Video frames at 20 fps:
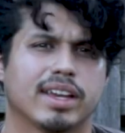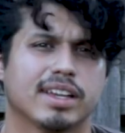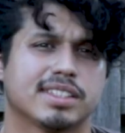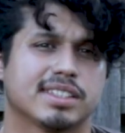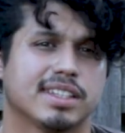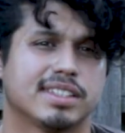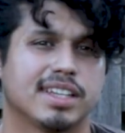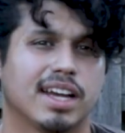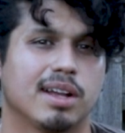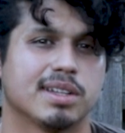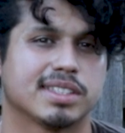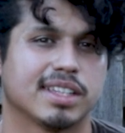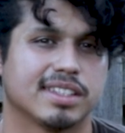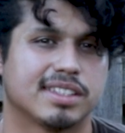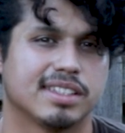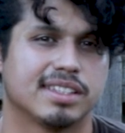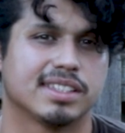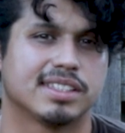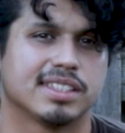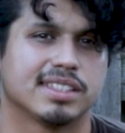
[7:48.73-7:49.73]
guess the downside
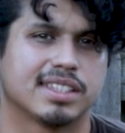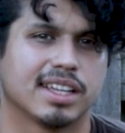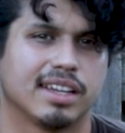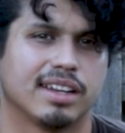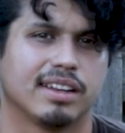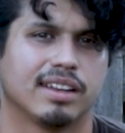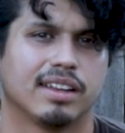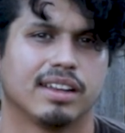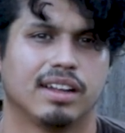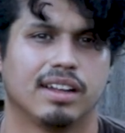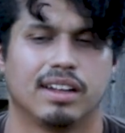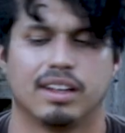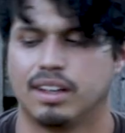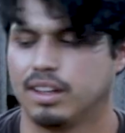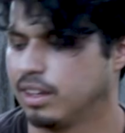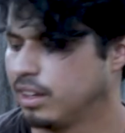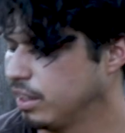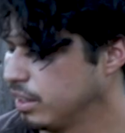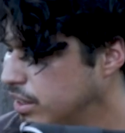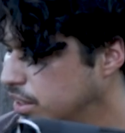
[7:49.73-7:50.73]
to this is that
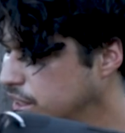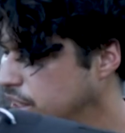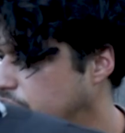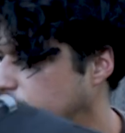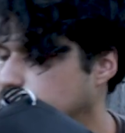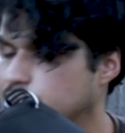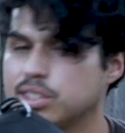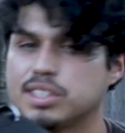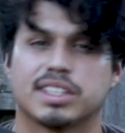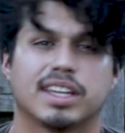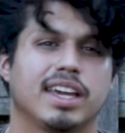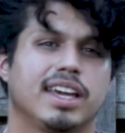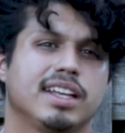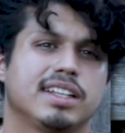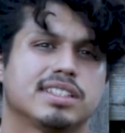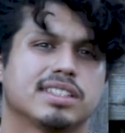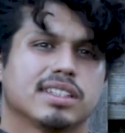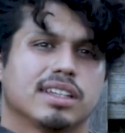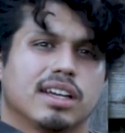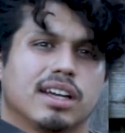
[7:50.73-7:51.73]
the other
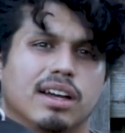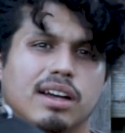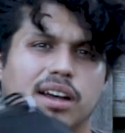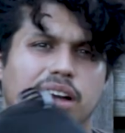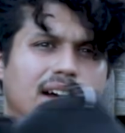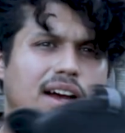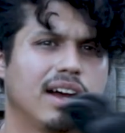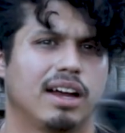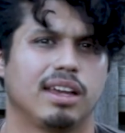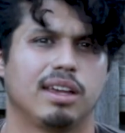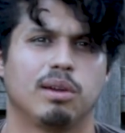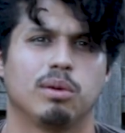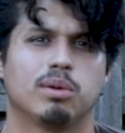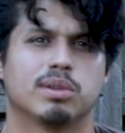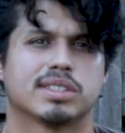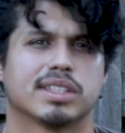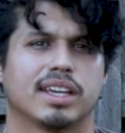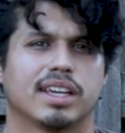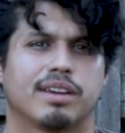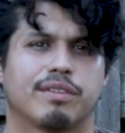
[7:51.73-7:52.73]
skates, it
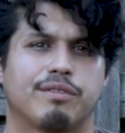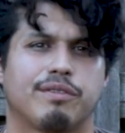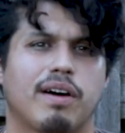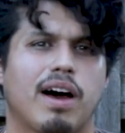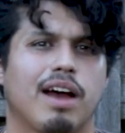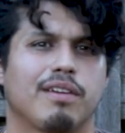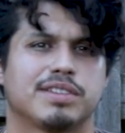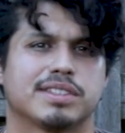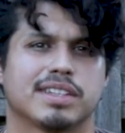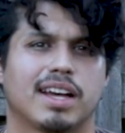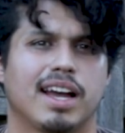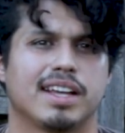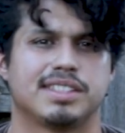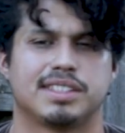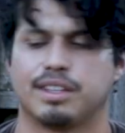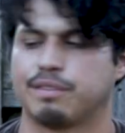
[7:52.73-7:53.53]
was like 5 size